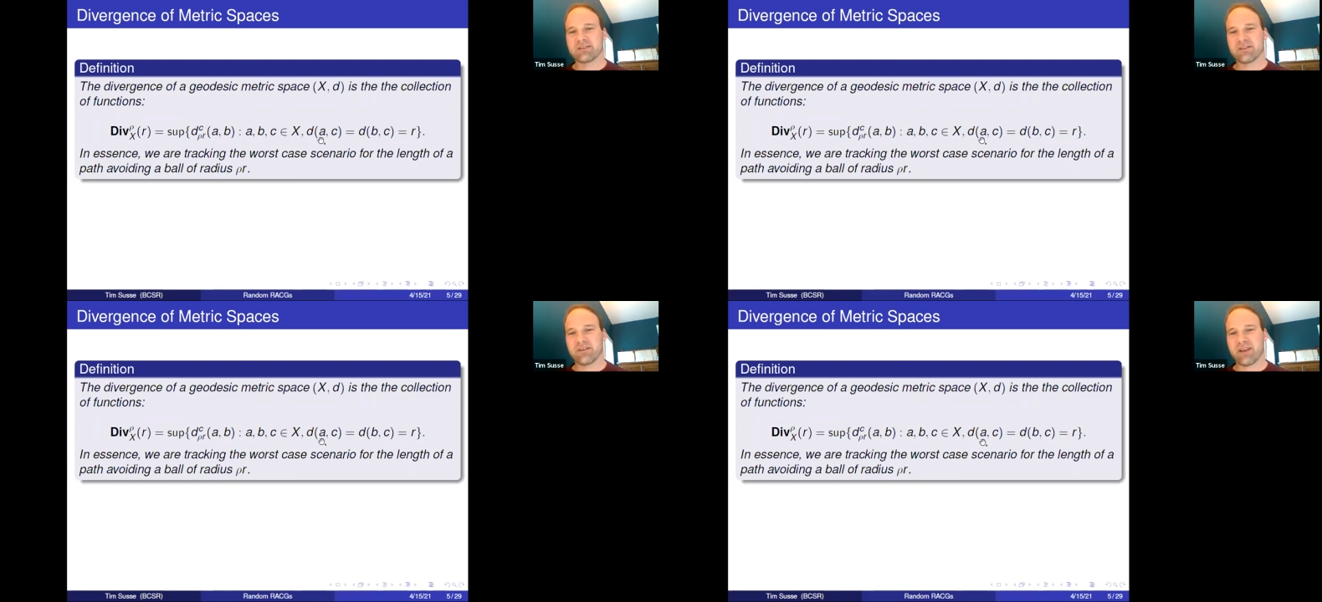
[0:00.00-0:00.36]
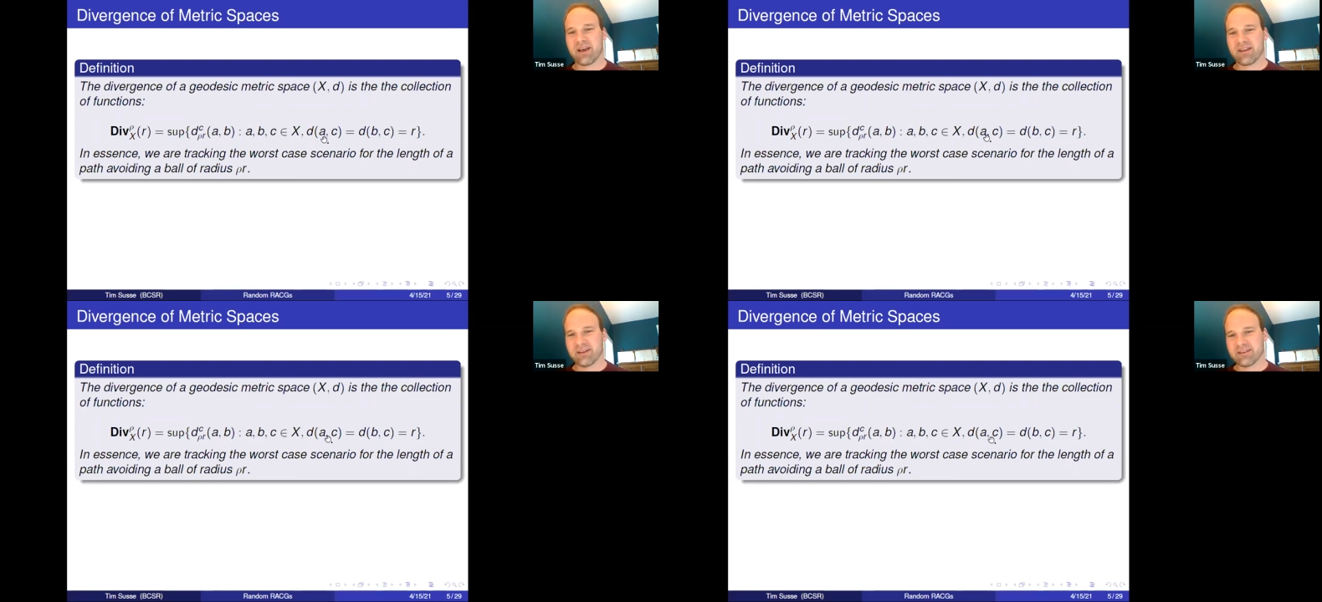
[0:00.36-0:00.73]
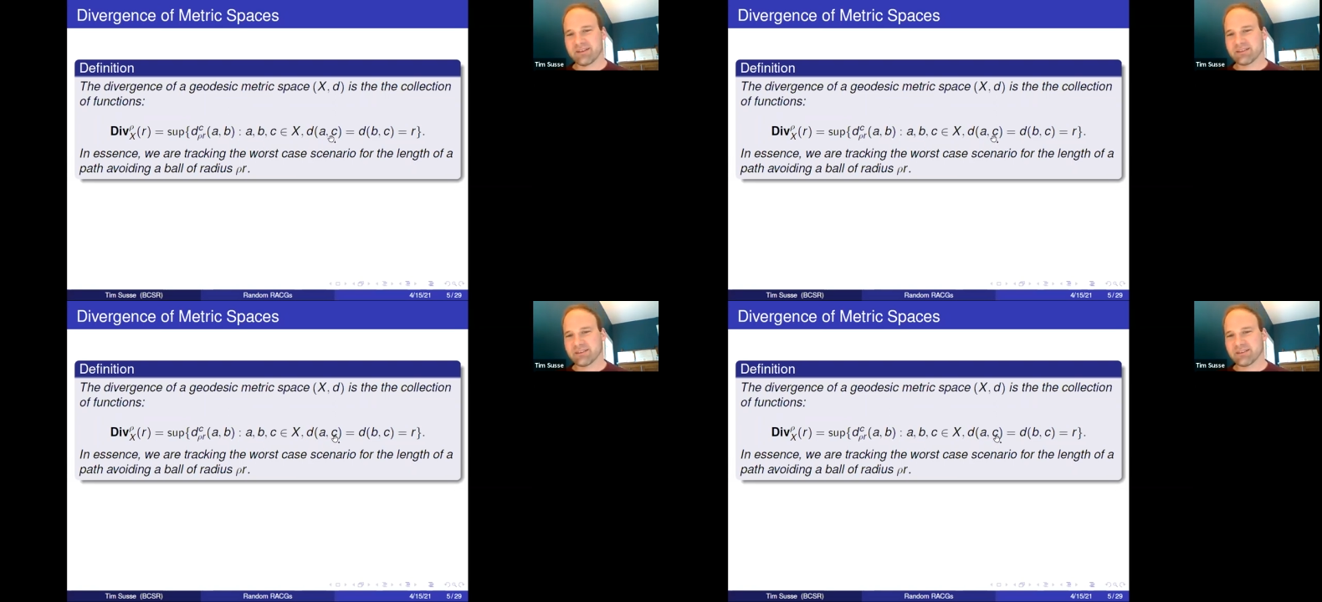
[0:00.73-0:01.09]
so that the
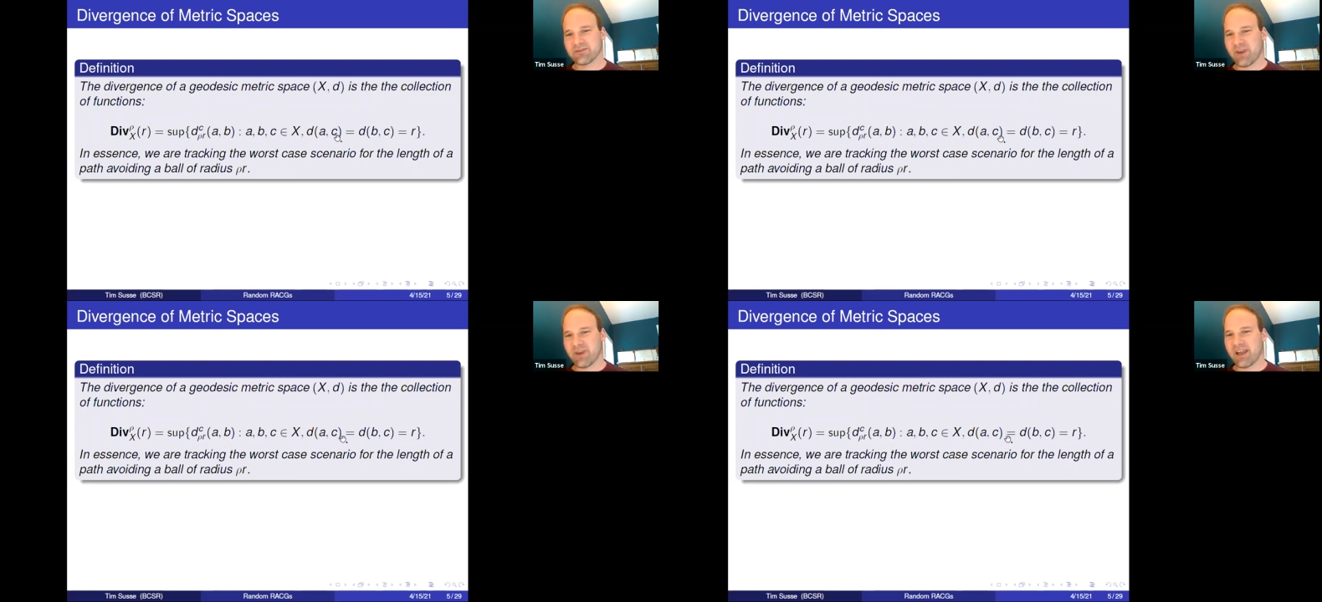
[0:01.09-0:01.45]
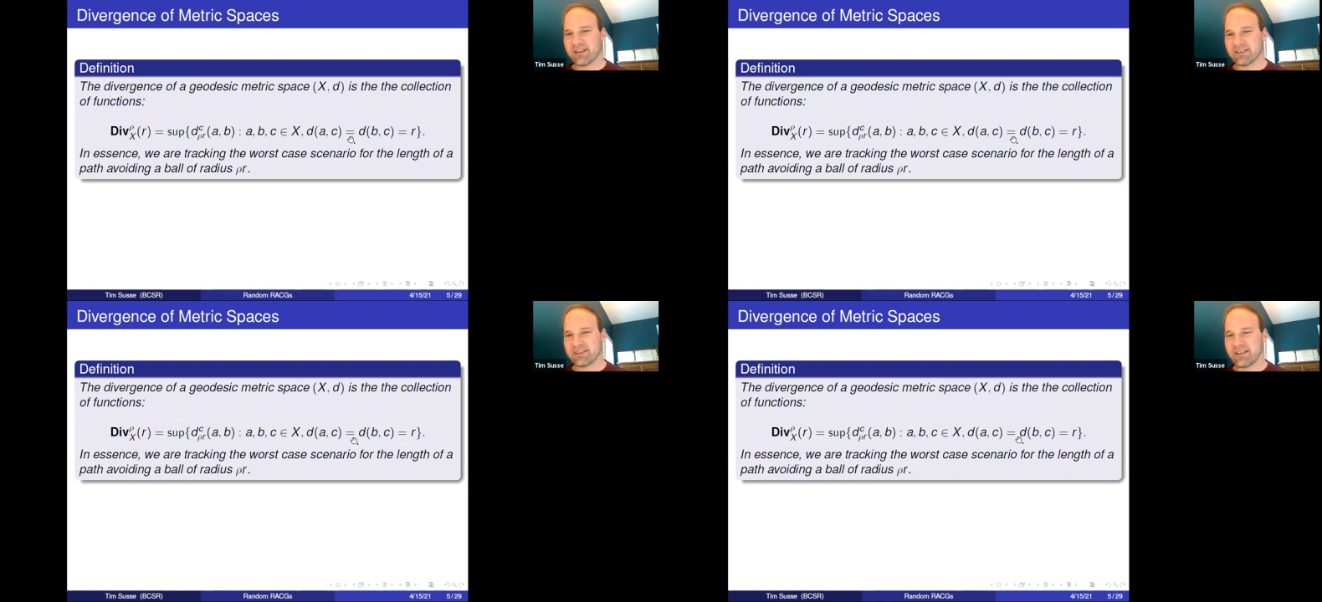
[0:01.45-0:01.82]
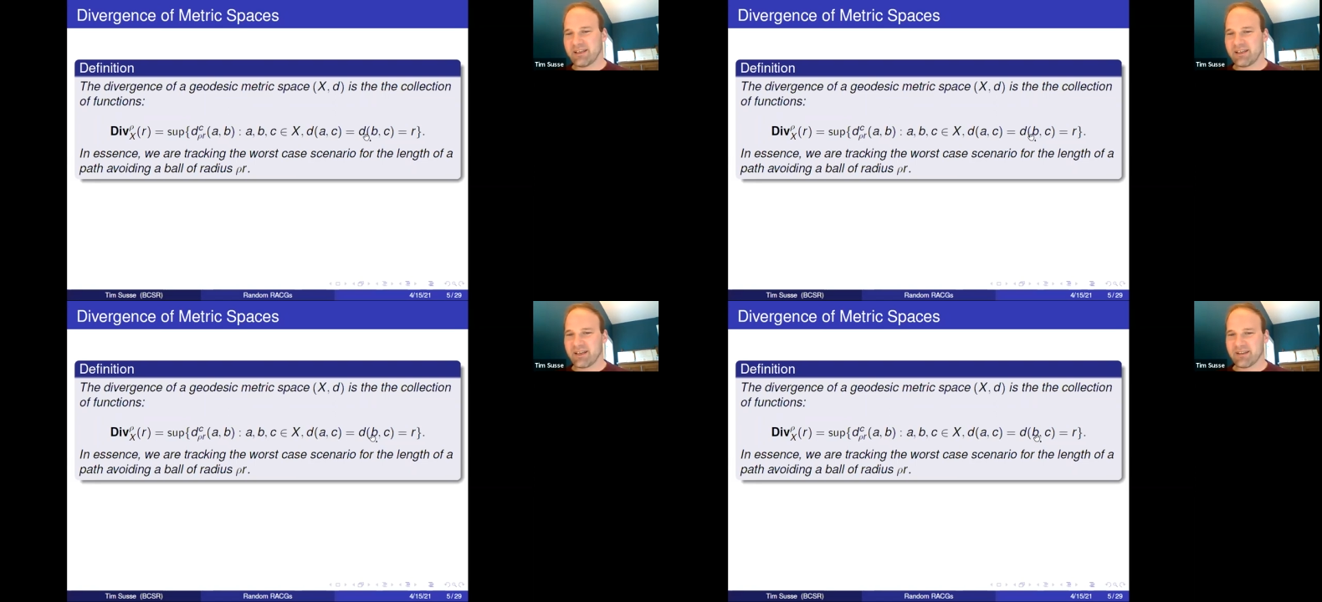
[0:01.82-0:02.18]
distance from A to C